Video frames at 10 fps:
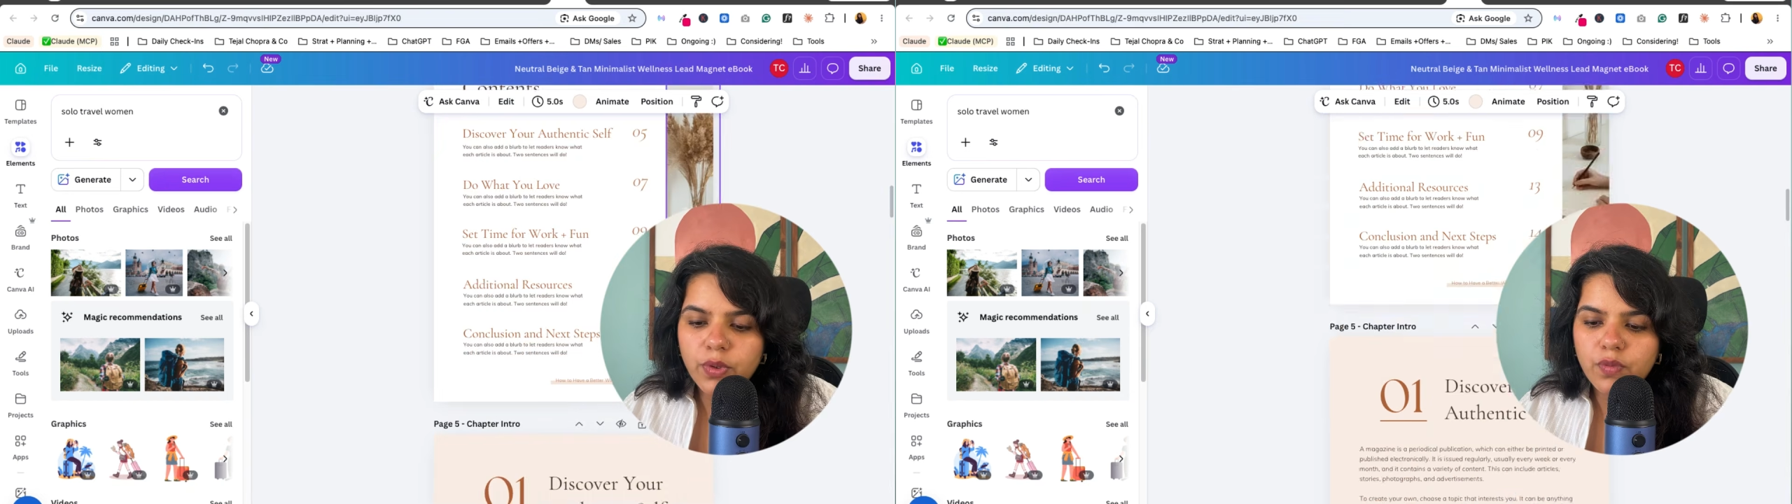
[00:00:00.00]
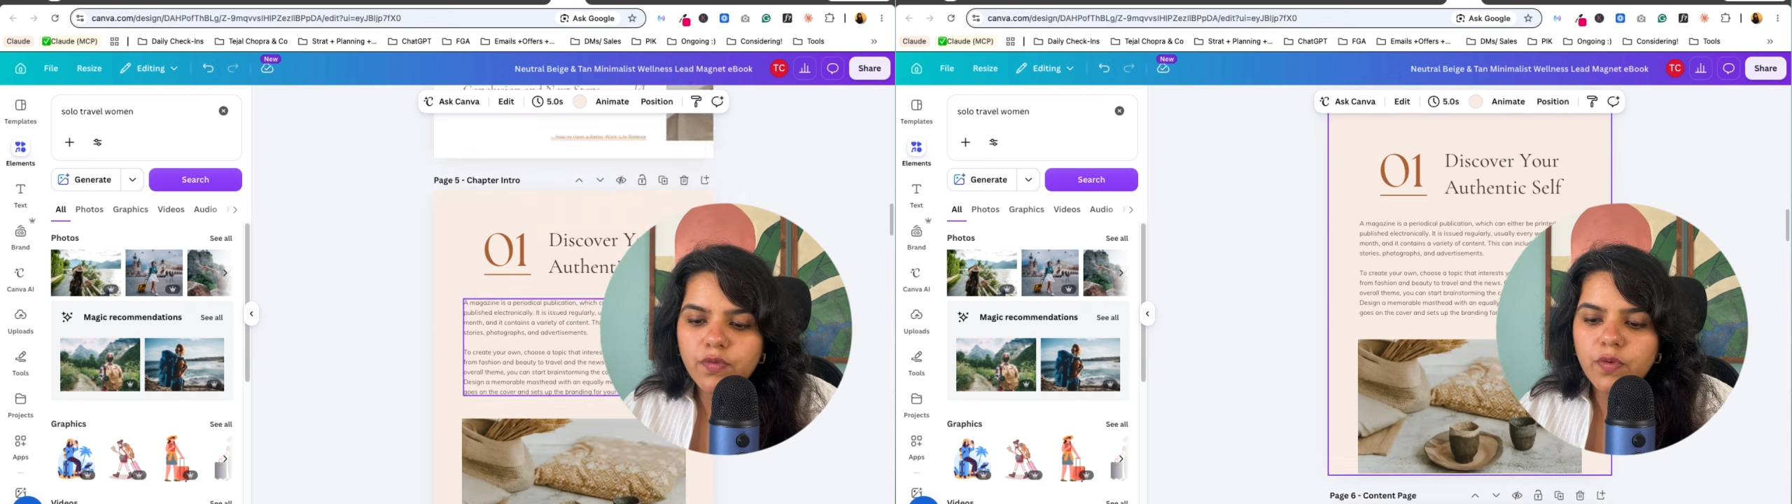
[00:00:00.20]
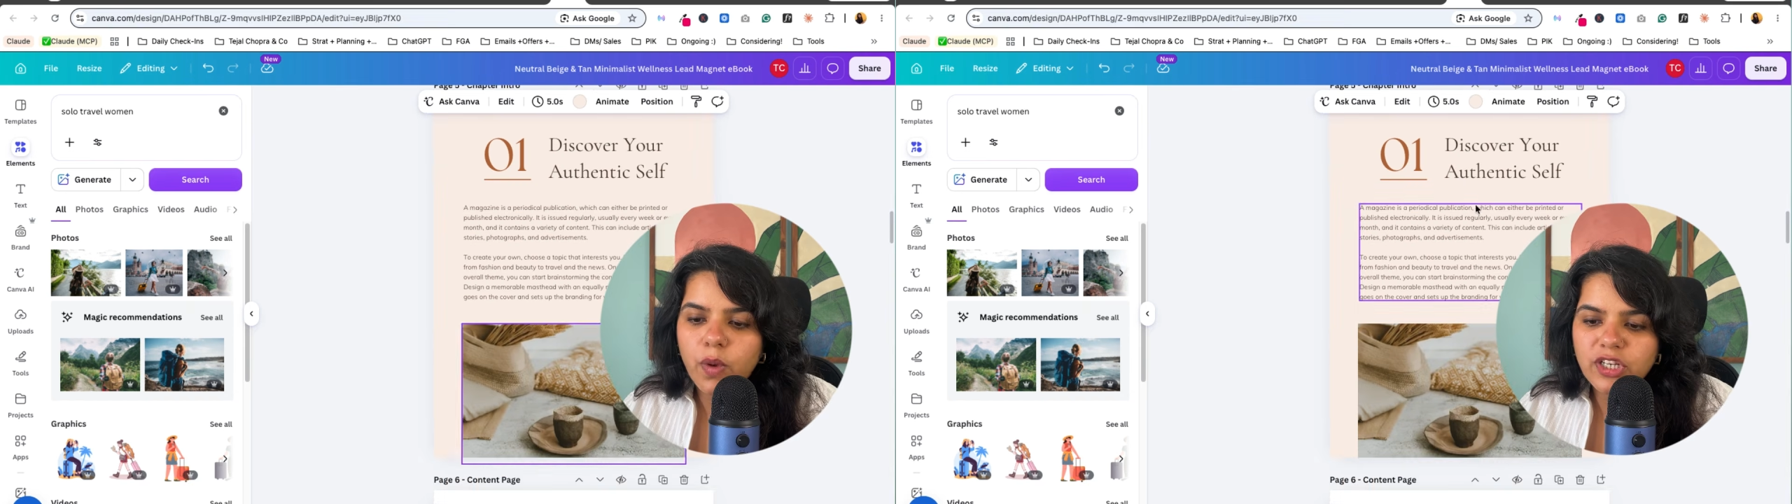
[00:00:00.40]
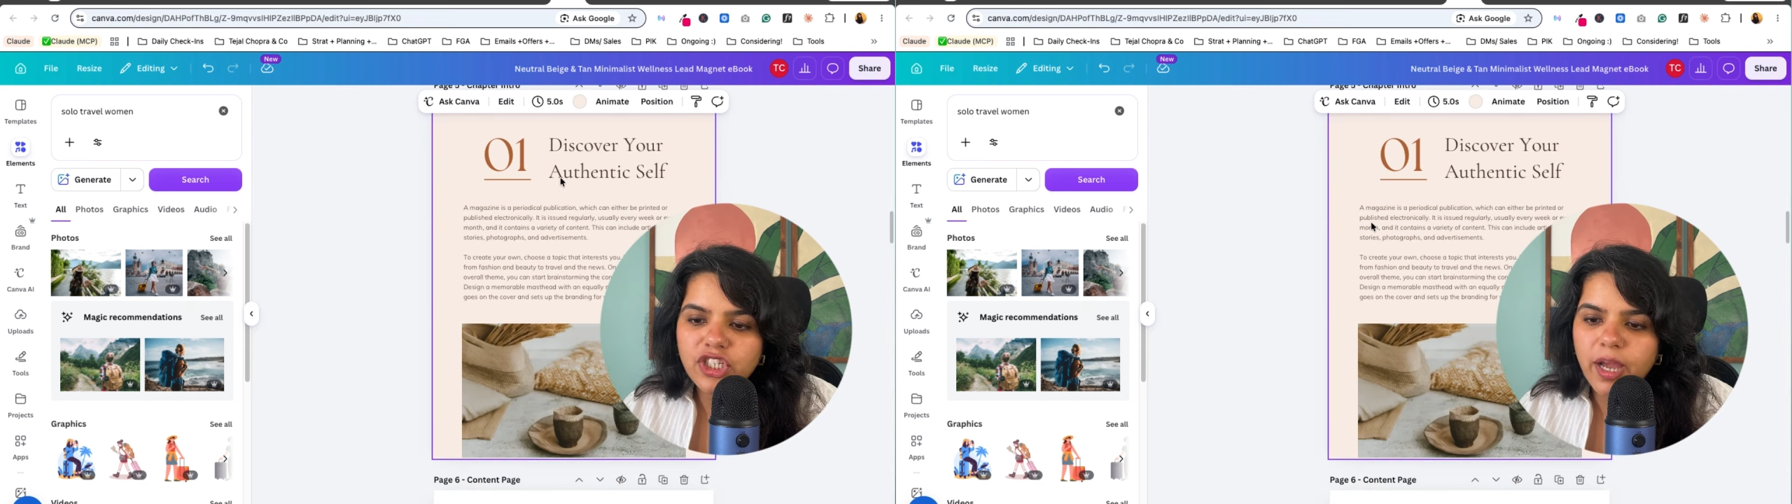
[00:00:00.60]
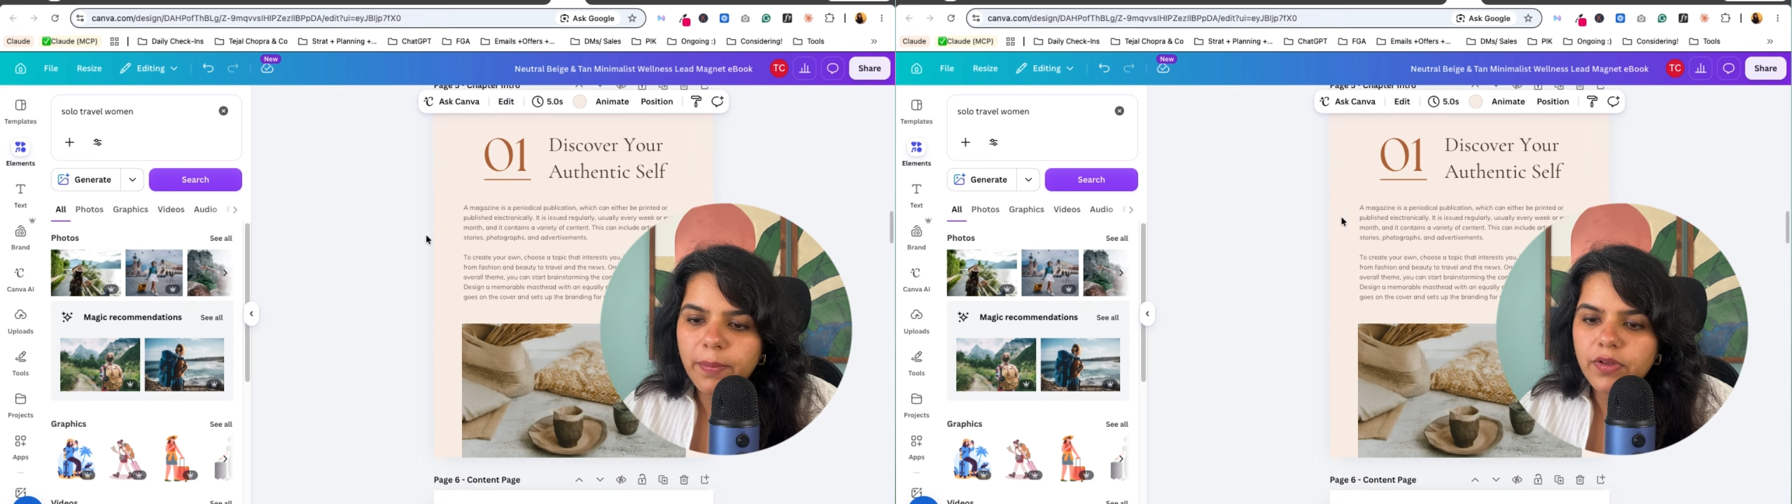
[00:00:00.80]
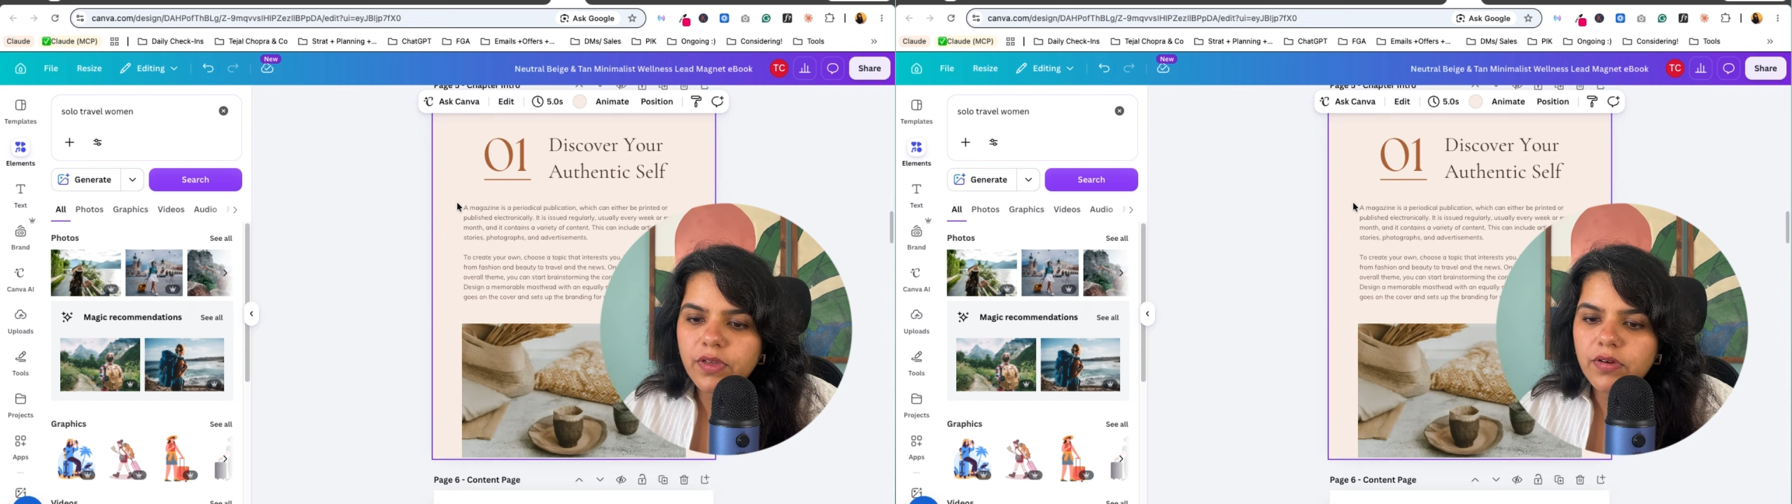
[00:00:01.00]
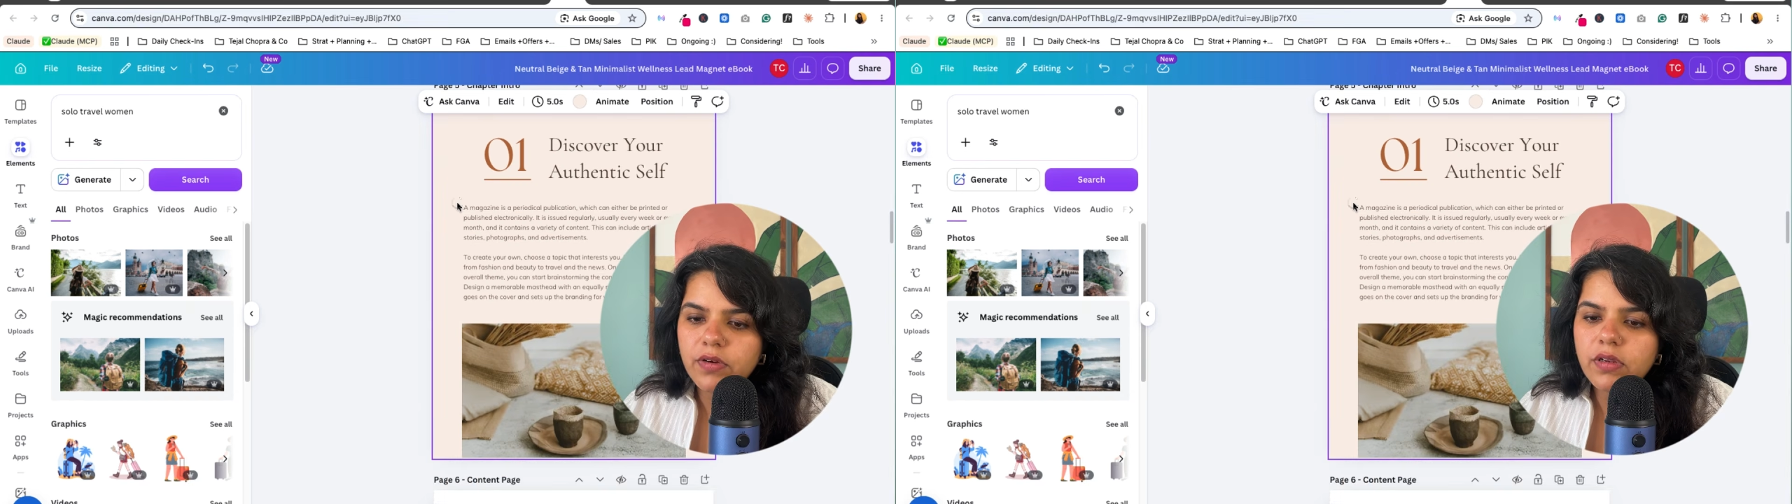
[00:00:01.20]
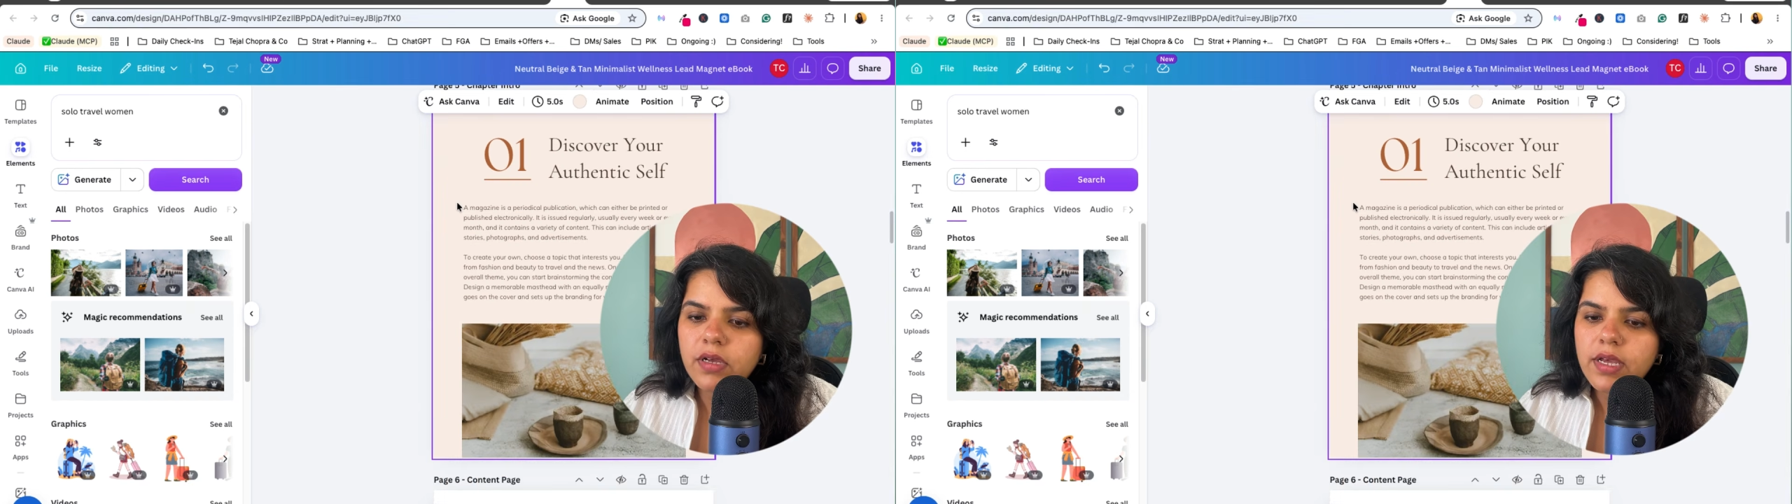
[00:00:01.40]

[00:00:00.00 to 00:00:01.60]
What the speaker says: do for one chapter here